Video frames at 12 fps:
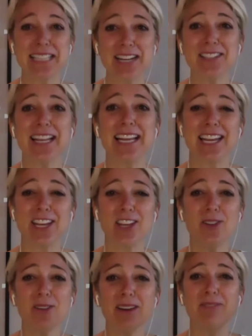like
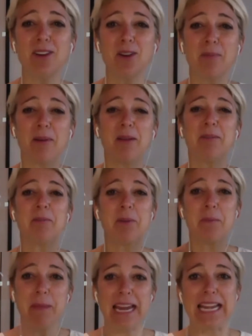you have no problem
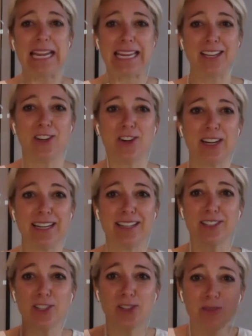remaining curious.
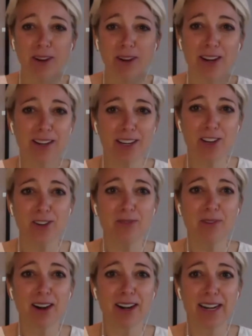You are
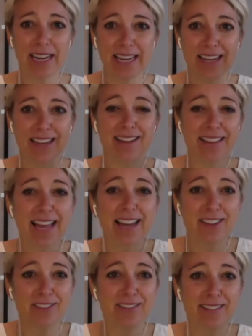in, that
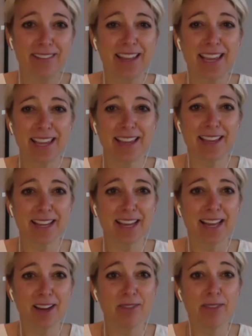is a kind
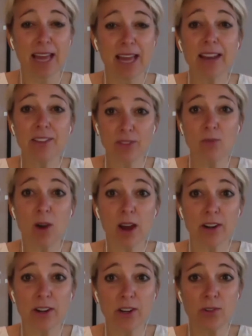of, that is the
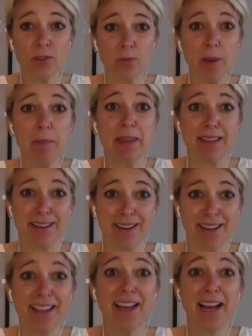water you swim in.
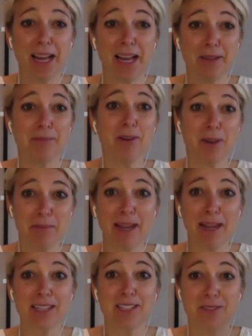Going
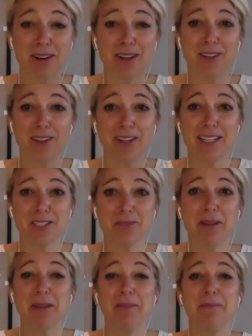back to our learning to
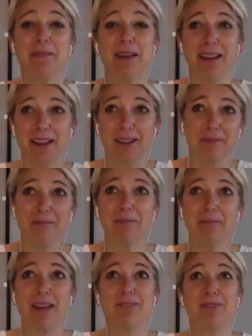swim
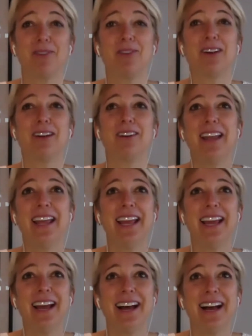metaphor.
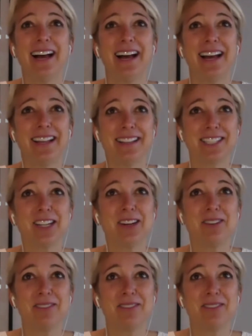So